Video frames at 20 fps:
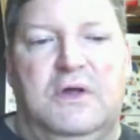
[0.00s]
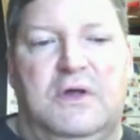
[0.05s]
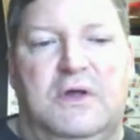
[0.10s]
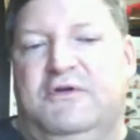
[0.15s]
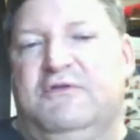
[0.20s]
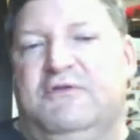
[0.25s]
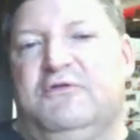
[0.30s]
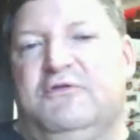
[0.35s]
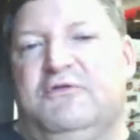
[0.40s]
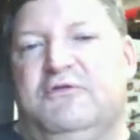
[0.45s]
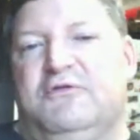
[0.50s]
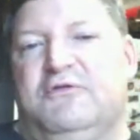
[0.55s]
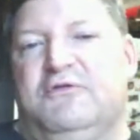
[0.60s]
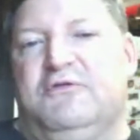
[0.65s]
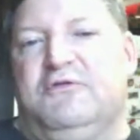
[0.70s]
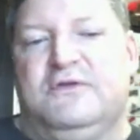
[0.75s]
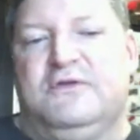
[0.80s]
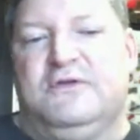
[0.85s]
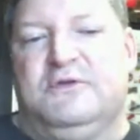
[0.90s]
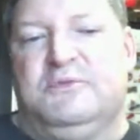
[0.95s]
You ever been
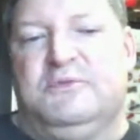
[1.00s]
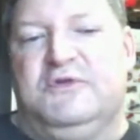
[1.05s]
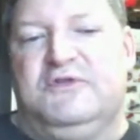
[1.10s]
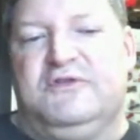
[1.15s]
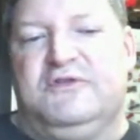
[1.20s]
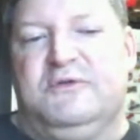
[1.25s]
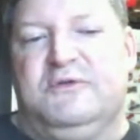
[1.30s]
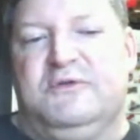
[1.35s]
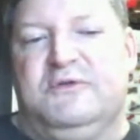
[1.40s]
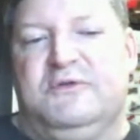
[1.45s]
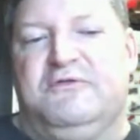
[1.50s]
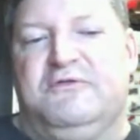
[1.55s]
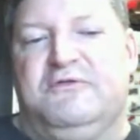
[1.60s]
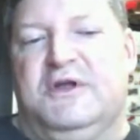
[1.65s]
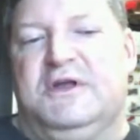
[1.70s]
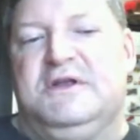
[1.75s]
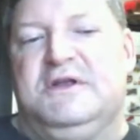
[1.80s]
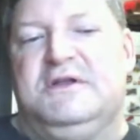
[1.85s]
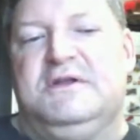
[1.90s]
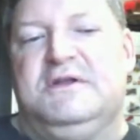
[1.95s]
to the Museum of Flight?